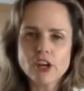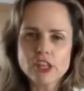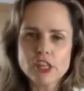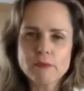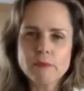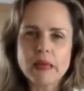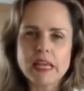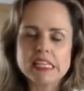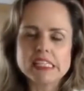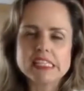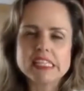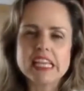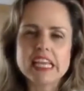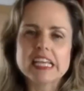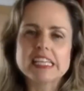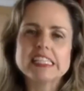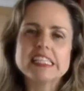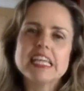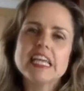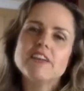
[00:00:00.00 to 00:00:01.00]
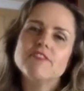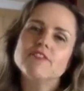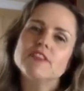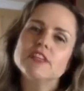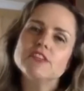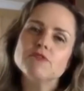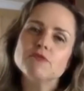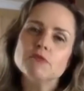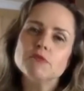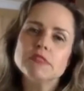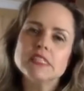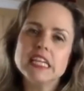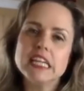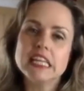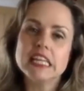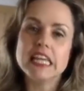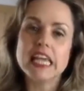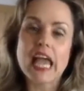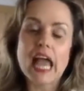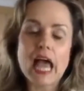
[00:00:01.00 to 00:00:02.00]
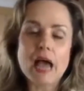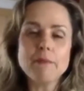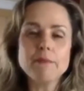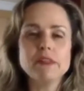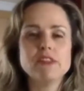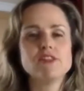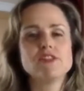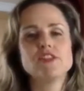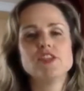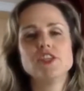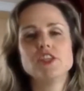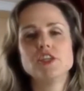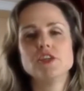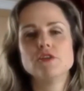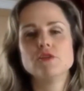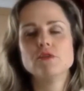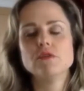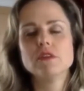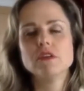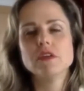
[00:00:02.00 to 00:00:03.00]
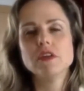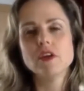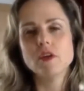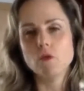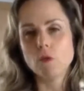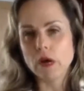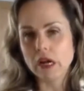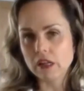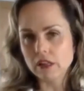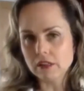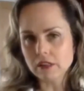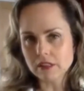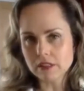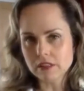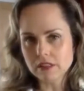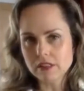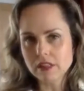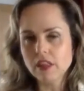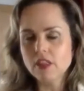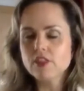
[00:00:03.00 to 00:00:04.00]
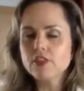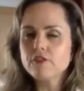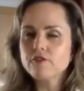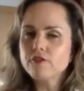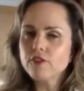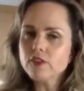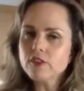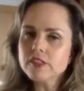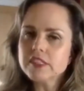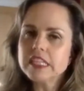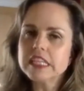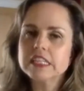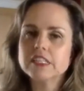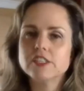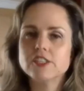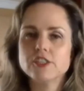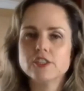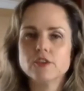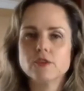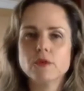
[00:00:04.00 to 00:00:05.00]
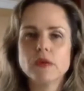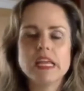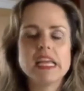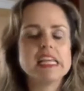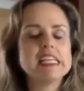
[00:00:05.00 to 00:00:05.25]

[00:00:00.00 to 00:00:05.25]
start at the basics. If this routinely happens to you, well, the first thing to do